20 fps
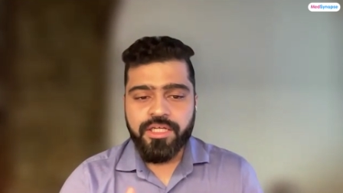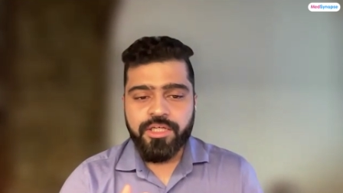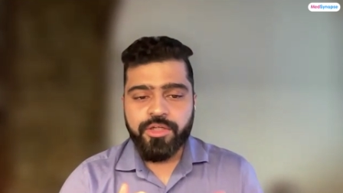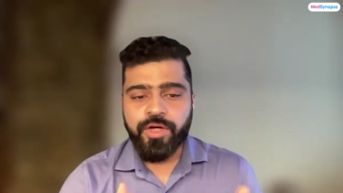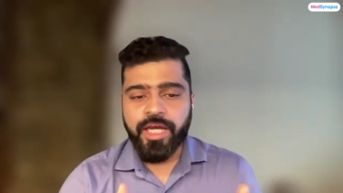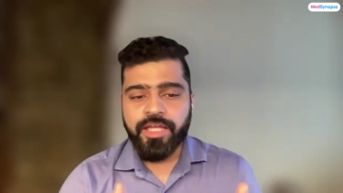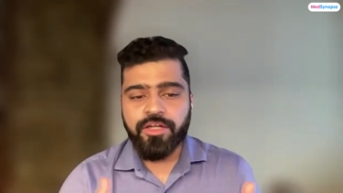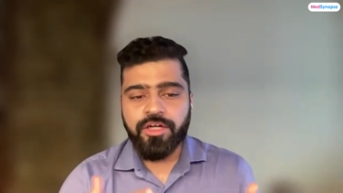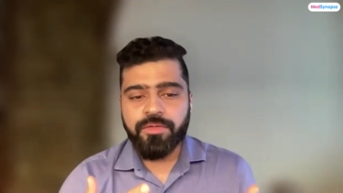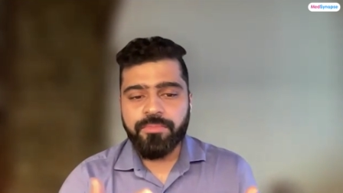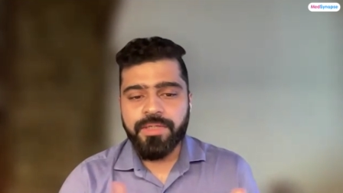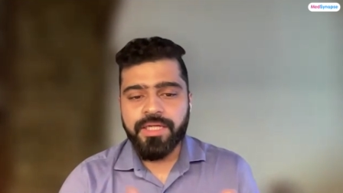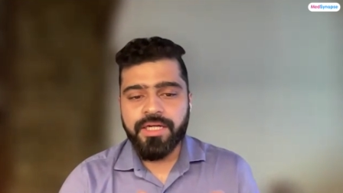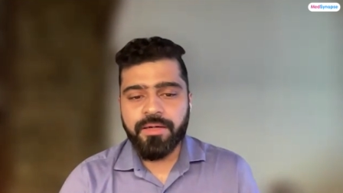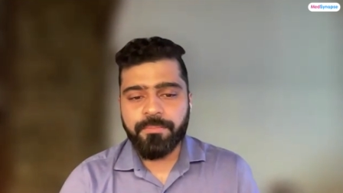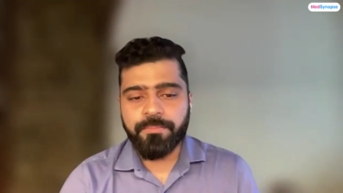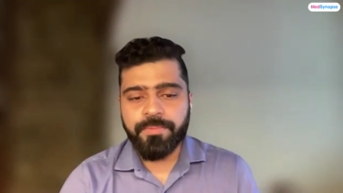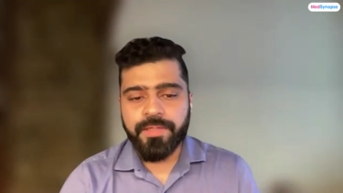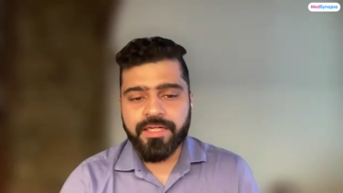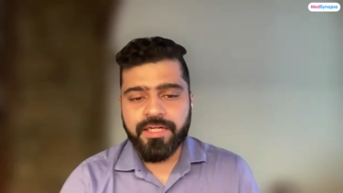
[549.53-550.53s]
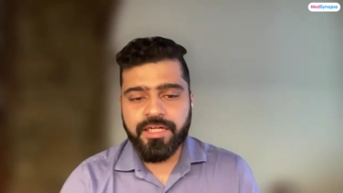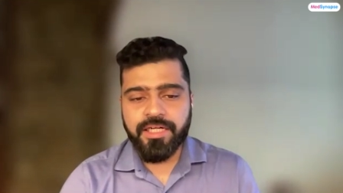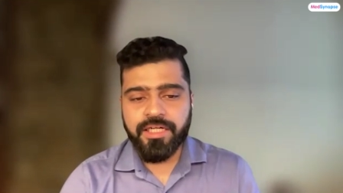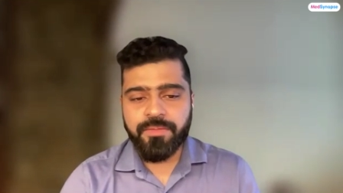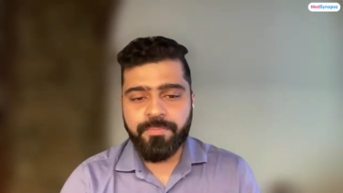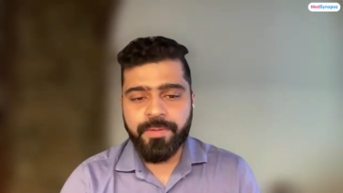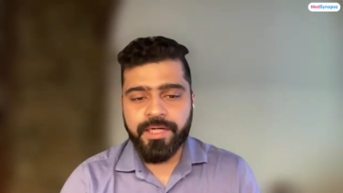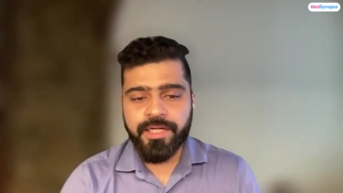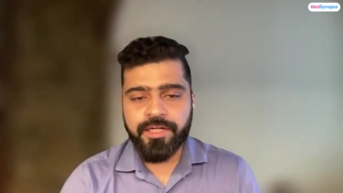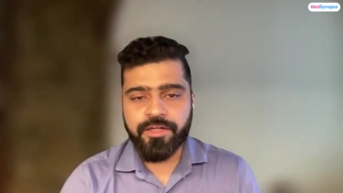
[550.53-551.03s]
You cannot be completely
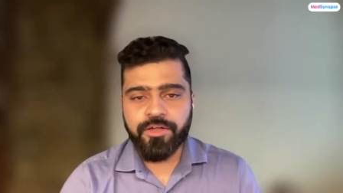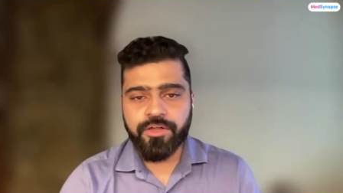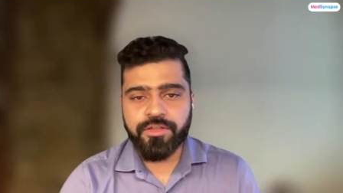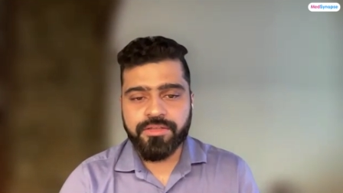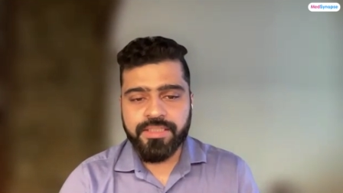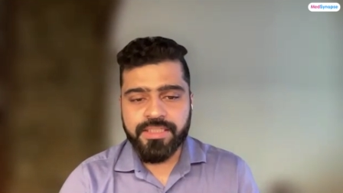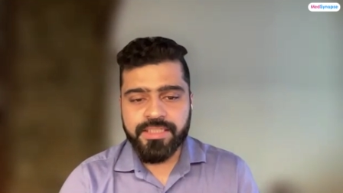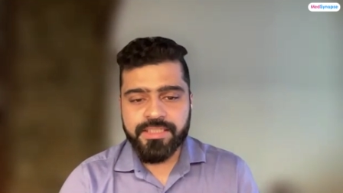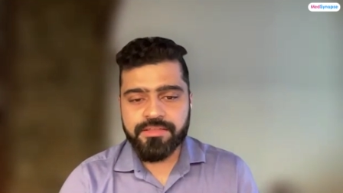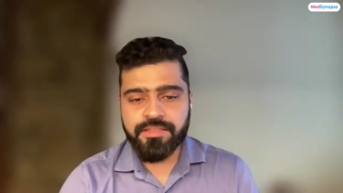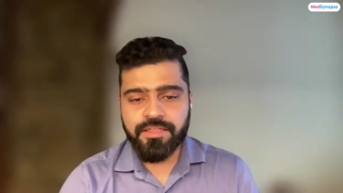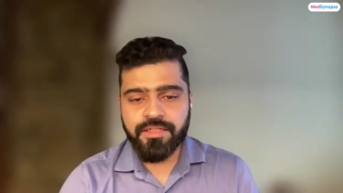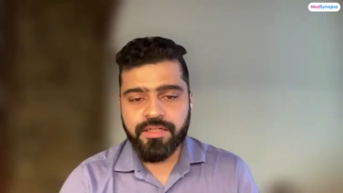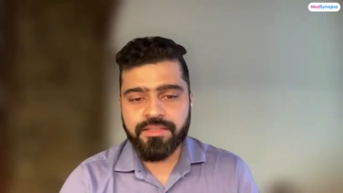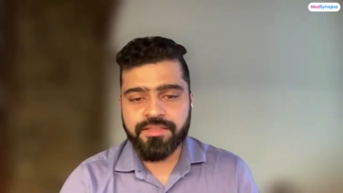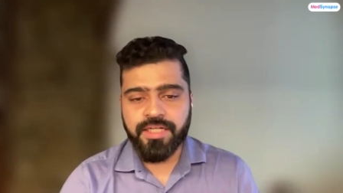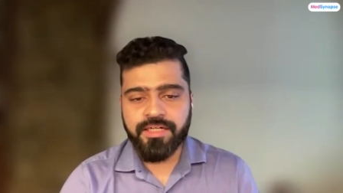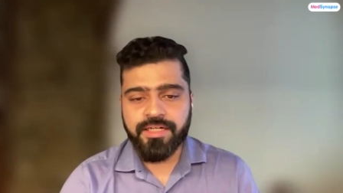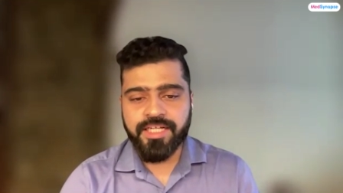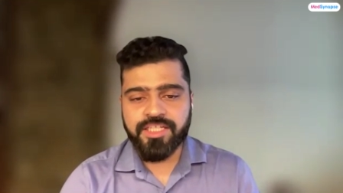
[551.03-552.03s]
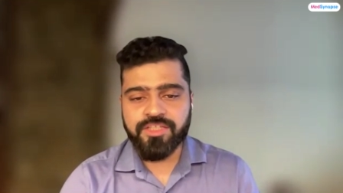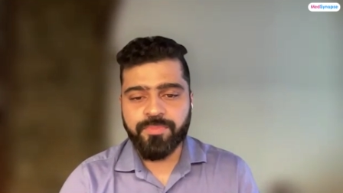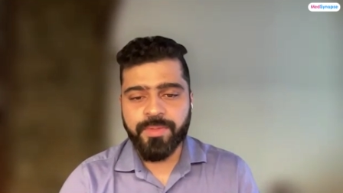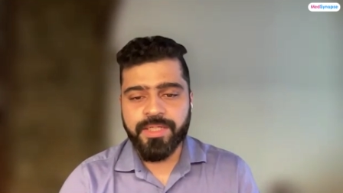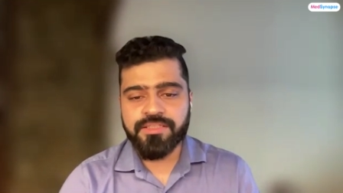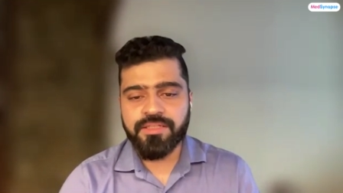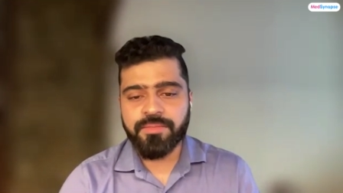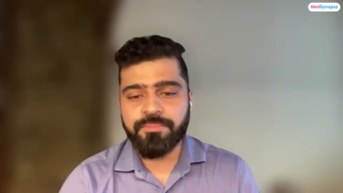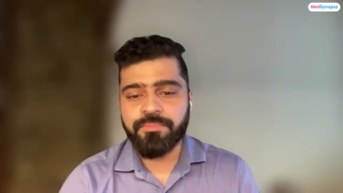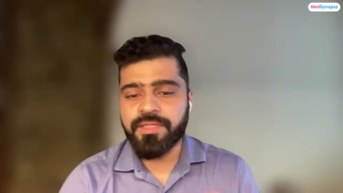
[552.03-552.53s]
dependent on these drugs and
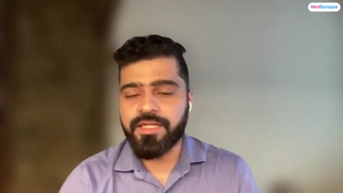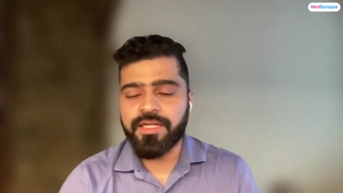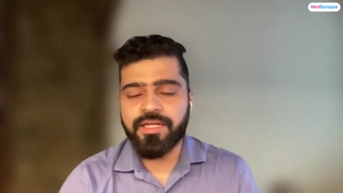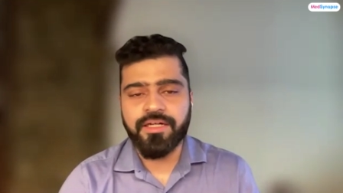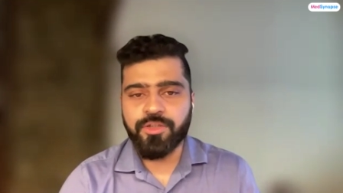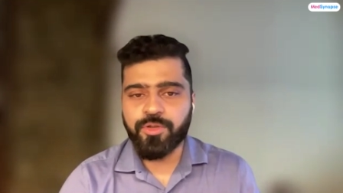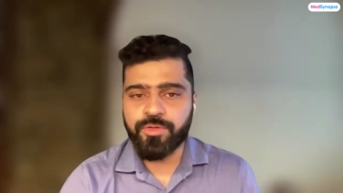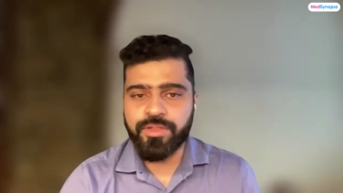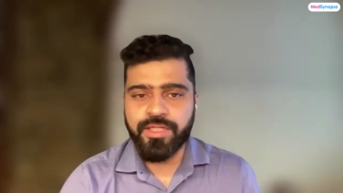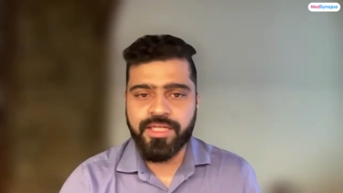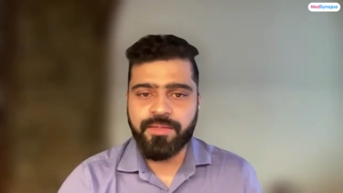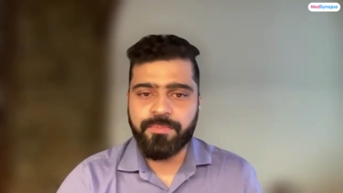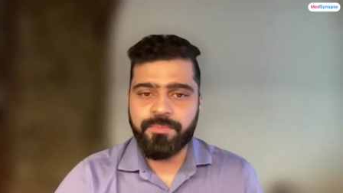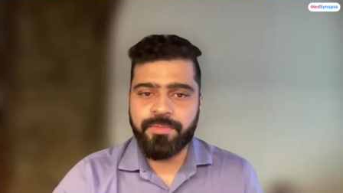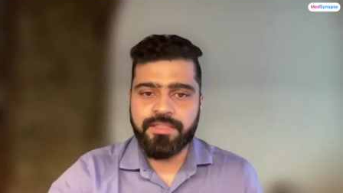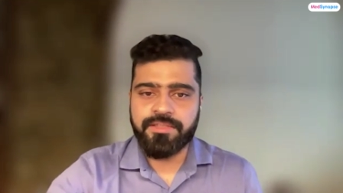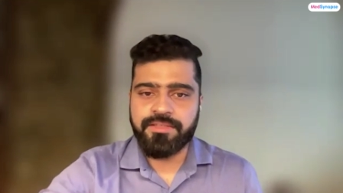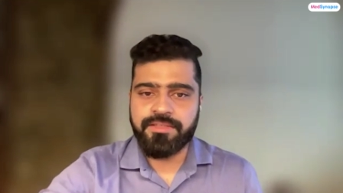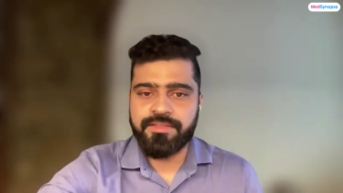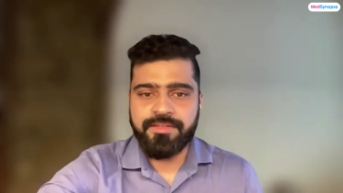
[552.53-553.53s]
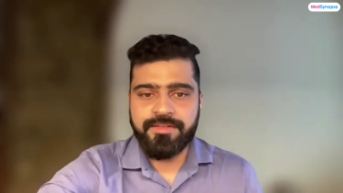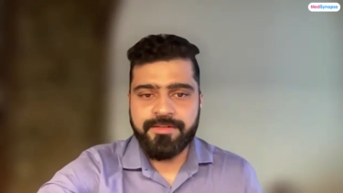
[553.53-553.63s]
expect some miracle to take place.